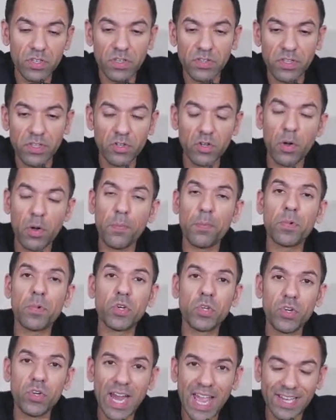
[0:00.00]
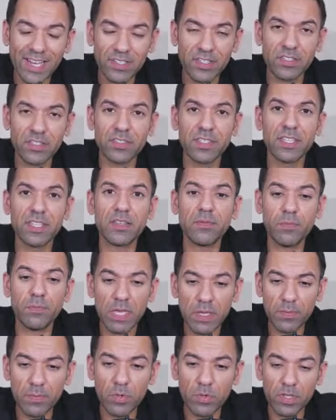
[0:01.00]
they're not practicing
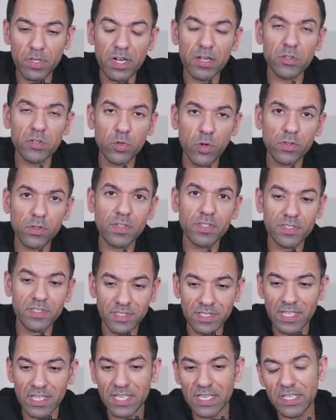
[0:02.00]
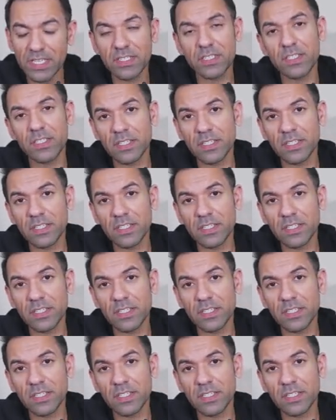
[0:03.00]
people that are doing this day in